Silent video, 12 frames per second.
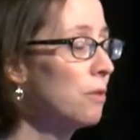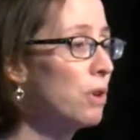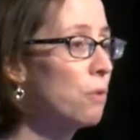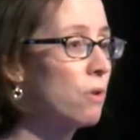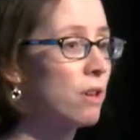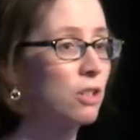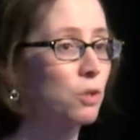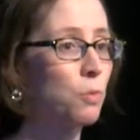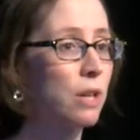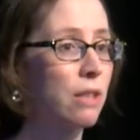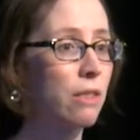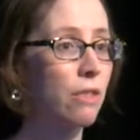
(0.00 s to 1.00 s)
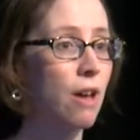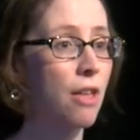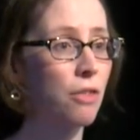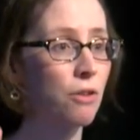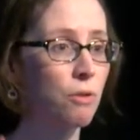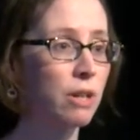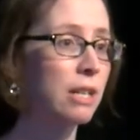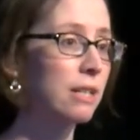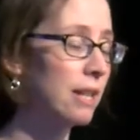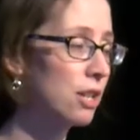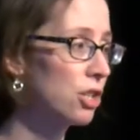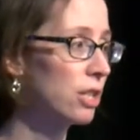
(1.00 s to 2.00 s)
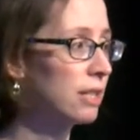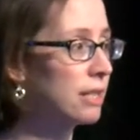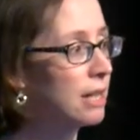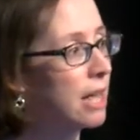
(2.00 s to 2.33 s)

We worked with other organizations